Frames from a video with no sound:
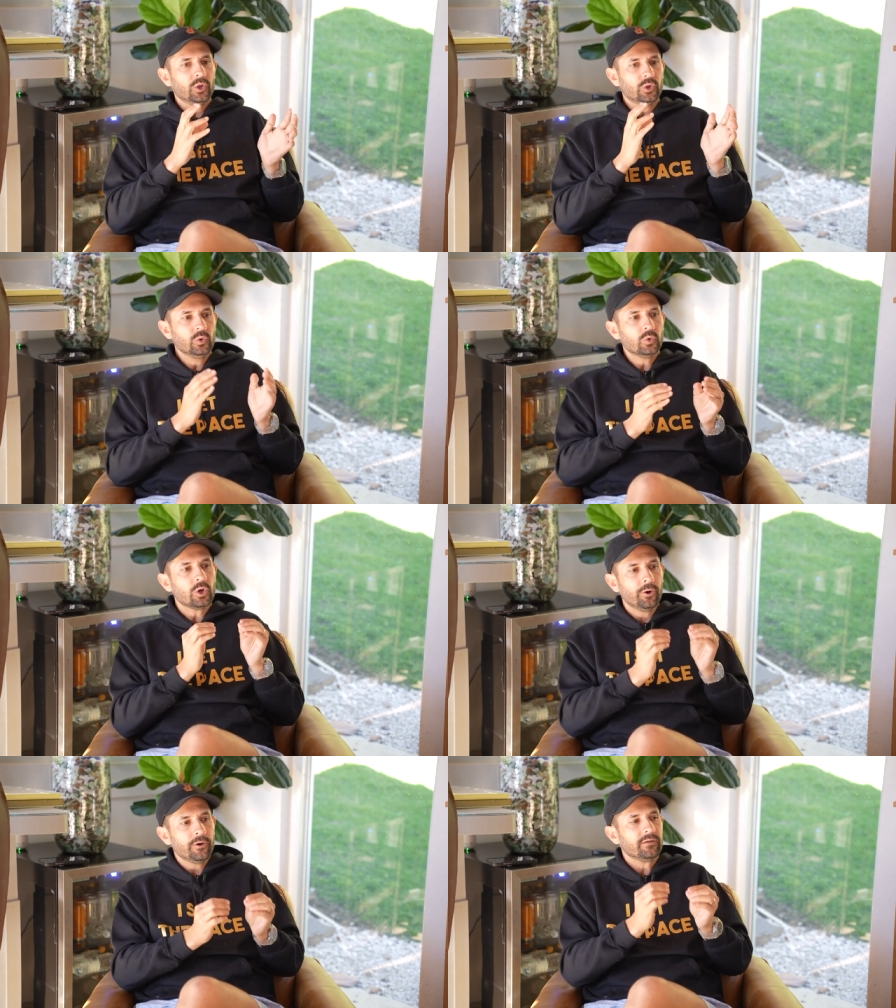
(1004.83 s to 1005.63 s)
You
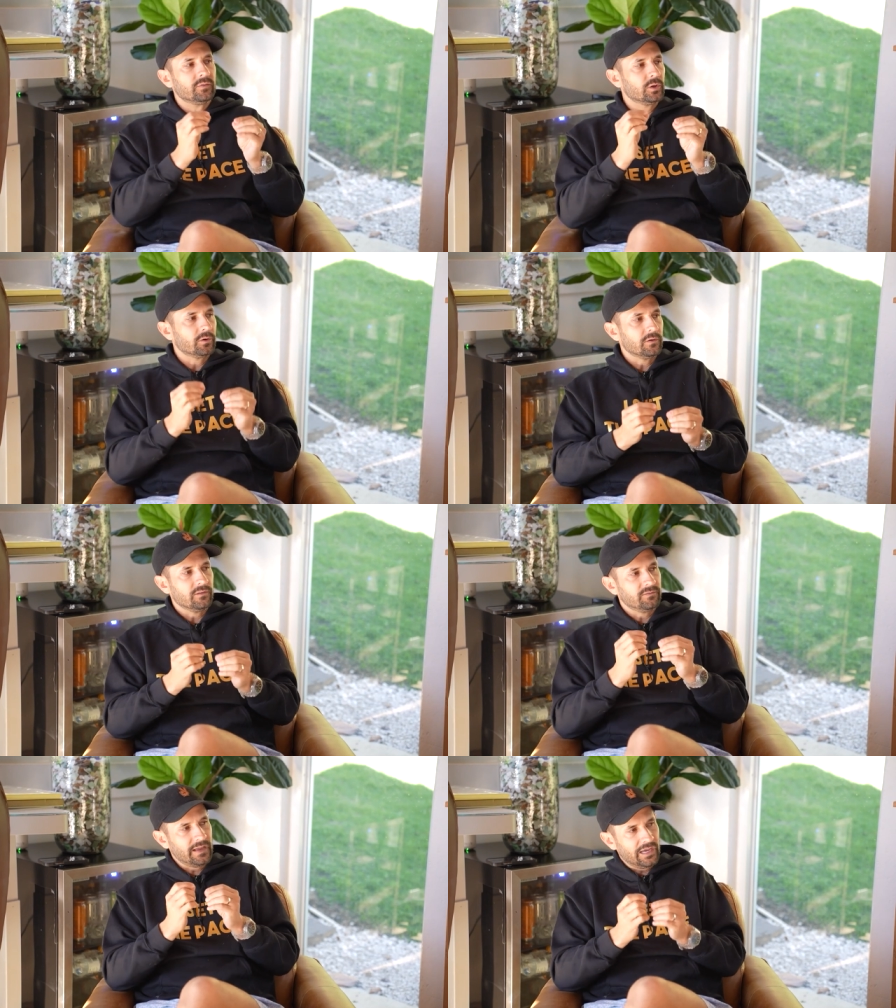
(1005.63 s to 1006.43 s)
could have learned
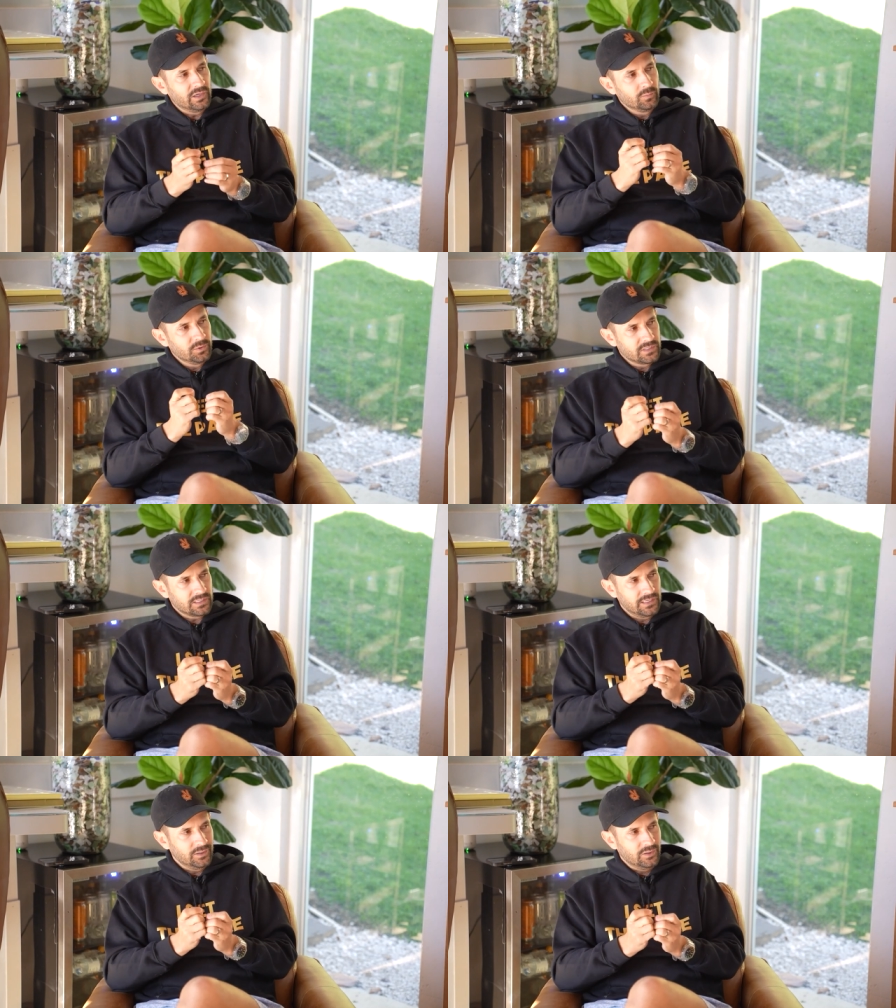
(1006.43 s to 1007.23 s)
the valuable
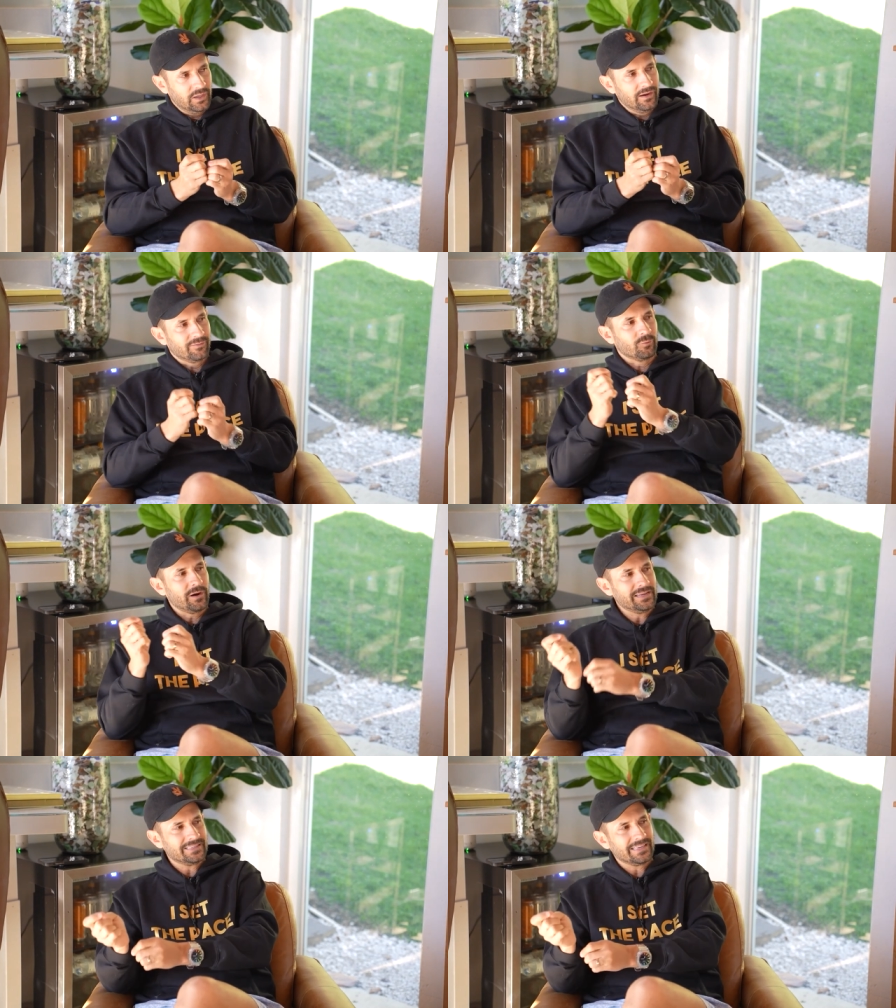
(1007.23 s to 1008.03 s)
skill of
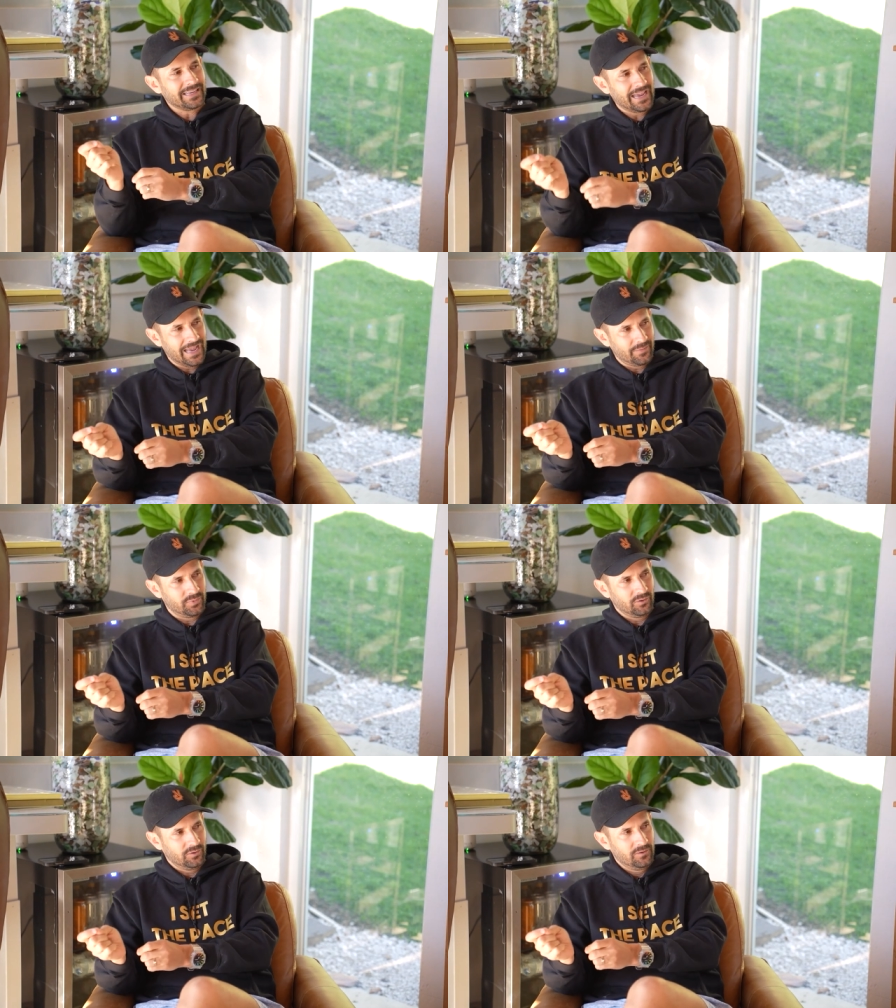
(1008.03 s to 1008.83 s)
raising, raising
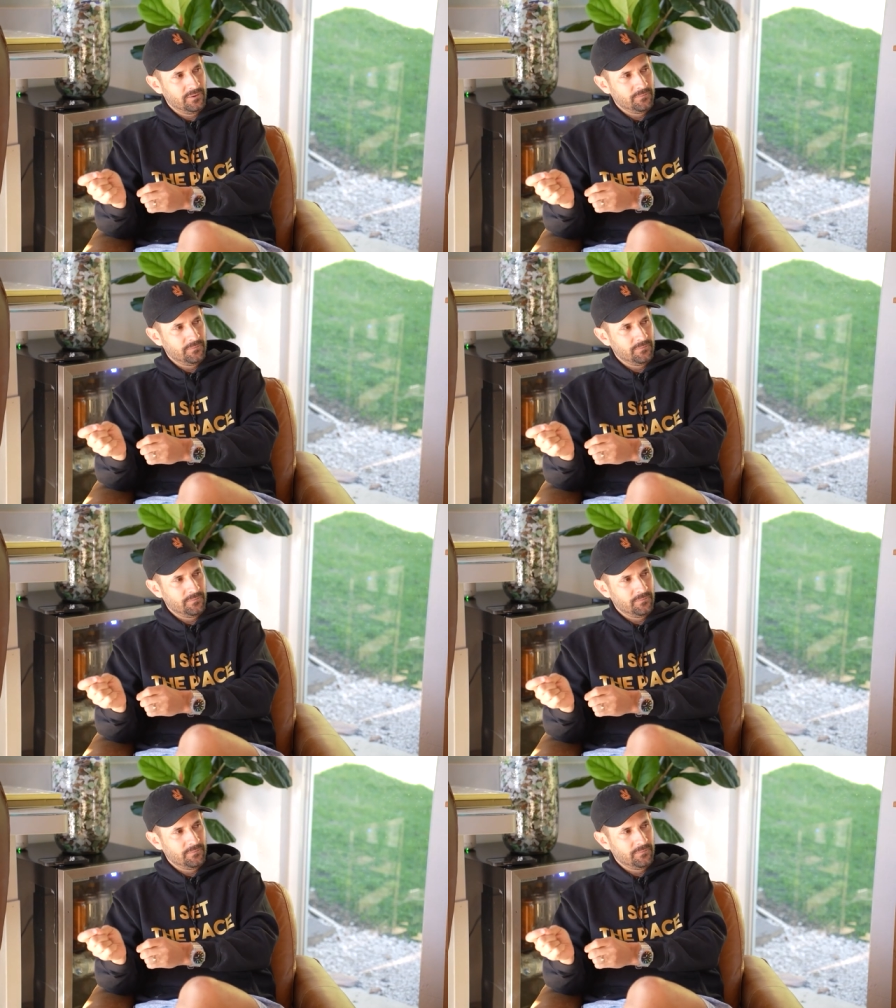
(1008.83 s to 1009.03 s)
capital,